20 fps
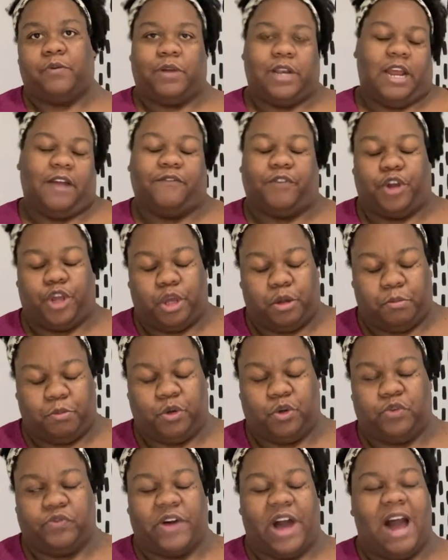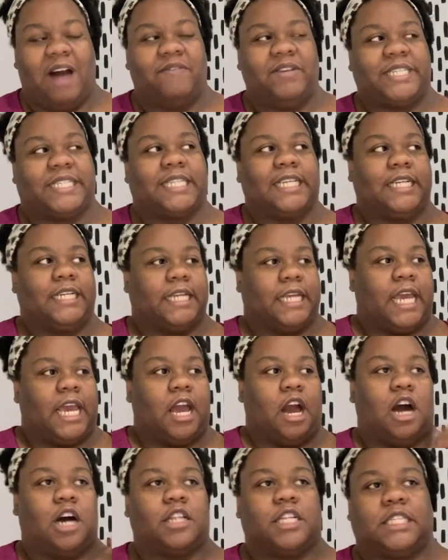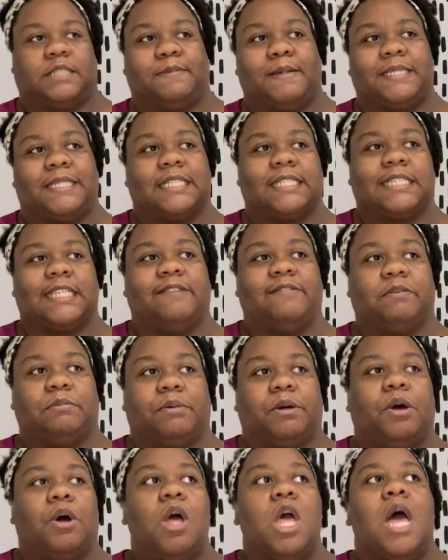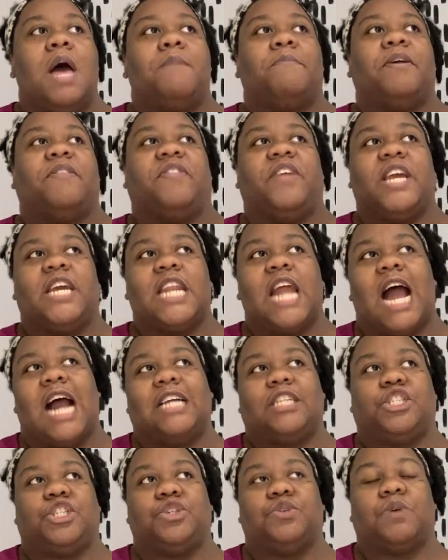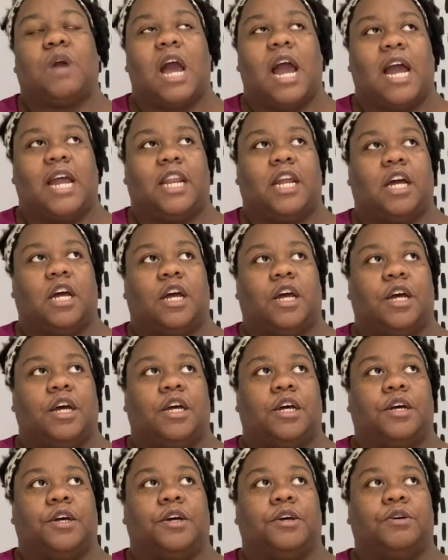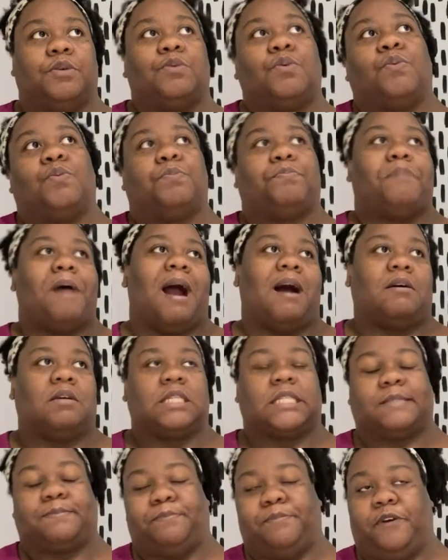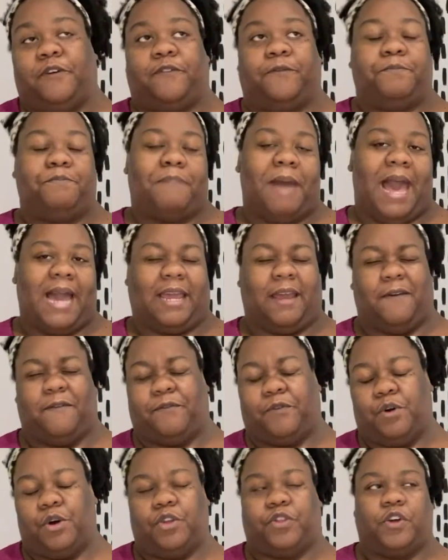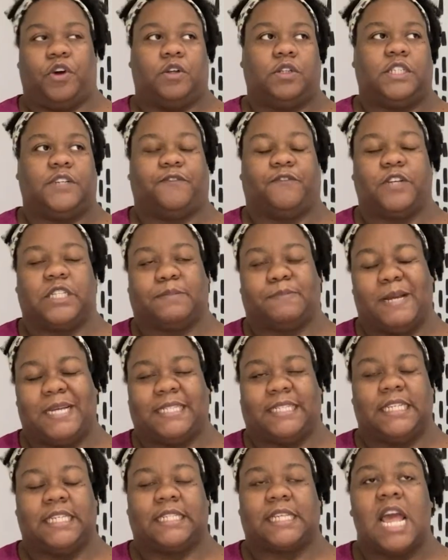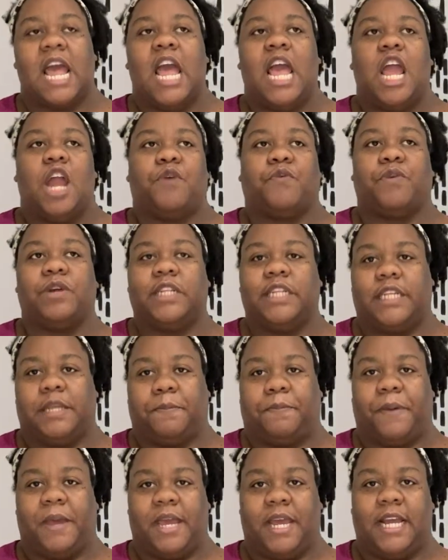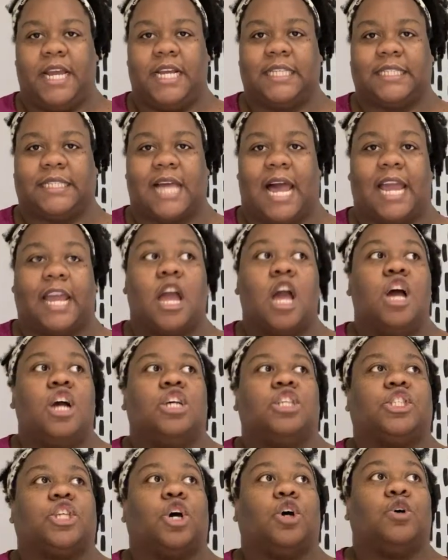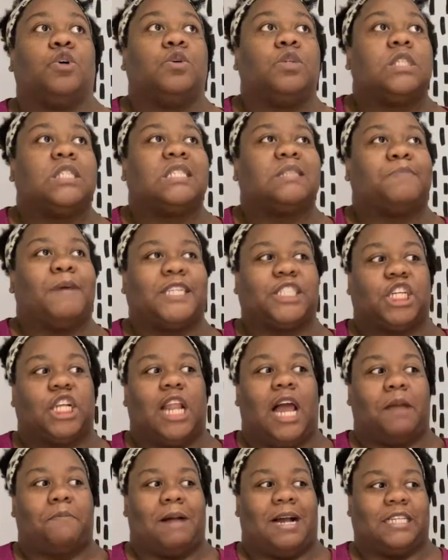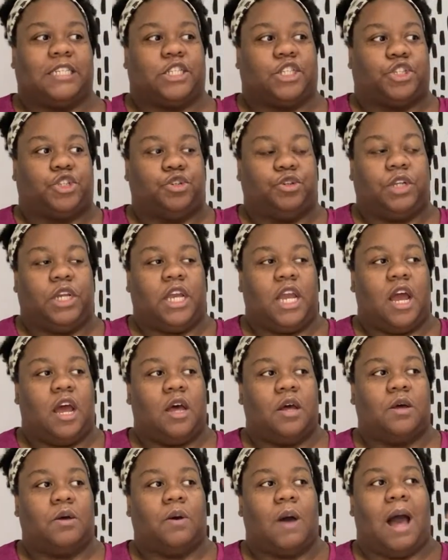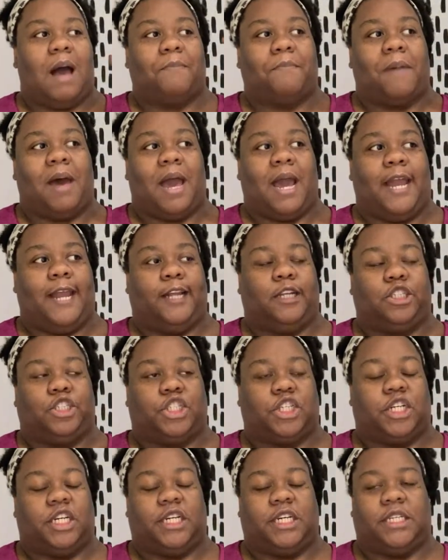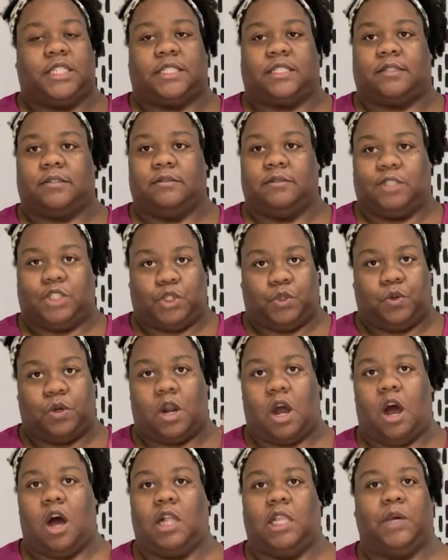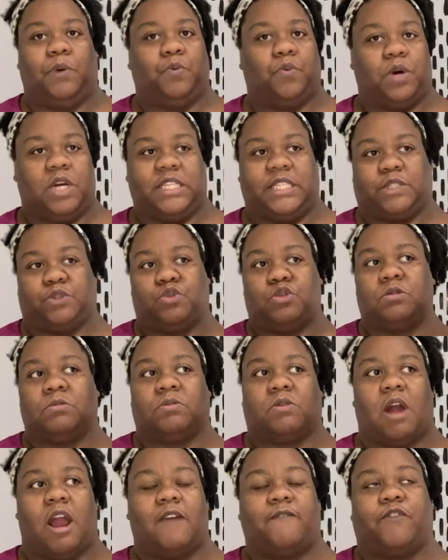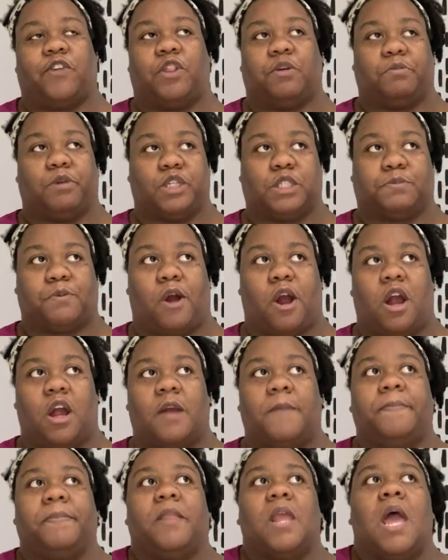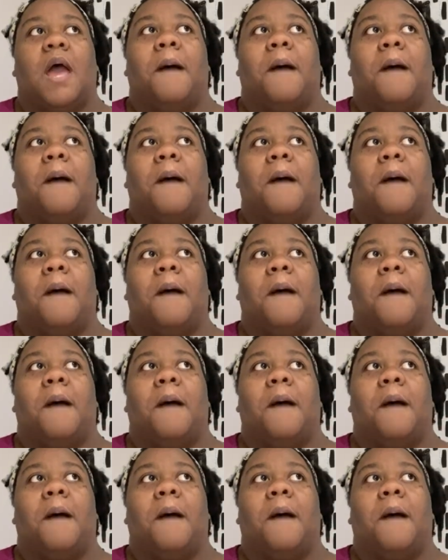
Whenever you move, obviously, to get all the spaces livable. But then I do kind of bounce back and forth on different spaces. It really depends, like, so especially like my studio, I might just do it all in one swoop, right, for the most part.